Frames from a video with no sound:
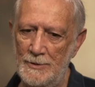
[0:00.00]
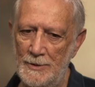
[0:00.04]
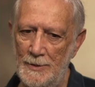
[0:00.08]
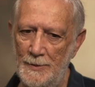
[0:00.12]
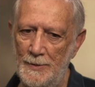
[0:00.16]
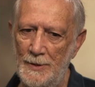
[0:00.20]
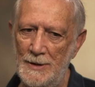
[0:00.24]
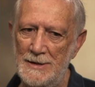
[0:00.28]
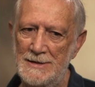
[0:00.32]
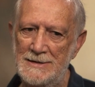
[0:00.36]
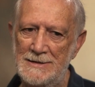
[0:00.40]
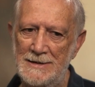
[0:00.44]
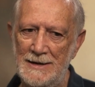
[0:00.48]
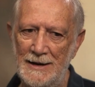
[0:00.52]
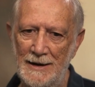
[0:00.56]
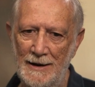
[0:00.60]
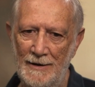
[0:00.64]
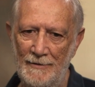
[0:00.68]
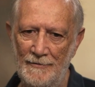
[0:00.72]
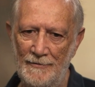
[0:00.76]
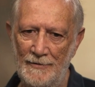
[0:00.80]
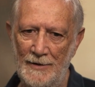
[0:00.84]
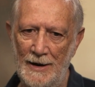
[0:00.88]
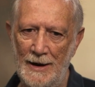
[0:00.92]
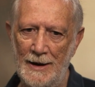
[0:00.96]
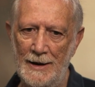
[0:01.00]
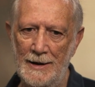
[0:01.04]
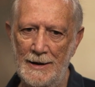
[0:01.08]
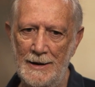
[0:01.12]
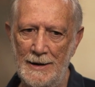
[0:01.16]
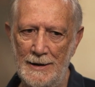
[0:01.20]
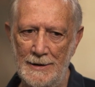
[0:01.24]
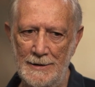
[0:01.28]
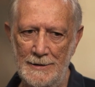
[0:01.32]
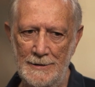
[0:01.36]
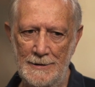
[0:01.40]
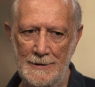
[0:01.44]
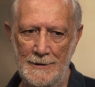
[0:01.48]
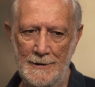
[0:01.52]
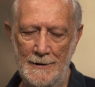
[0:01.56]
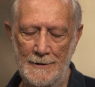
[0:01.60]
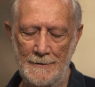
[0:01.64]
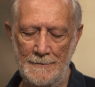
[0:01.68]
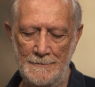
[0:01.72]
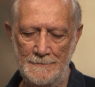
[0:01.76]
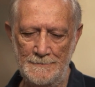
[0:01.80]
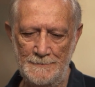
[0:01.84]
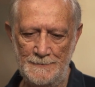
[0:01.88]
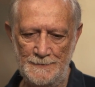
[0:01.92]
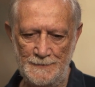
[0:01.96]
of the Palestinian flag,
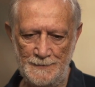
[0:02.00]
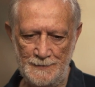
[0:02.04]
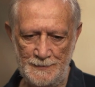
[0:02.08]
and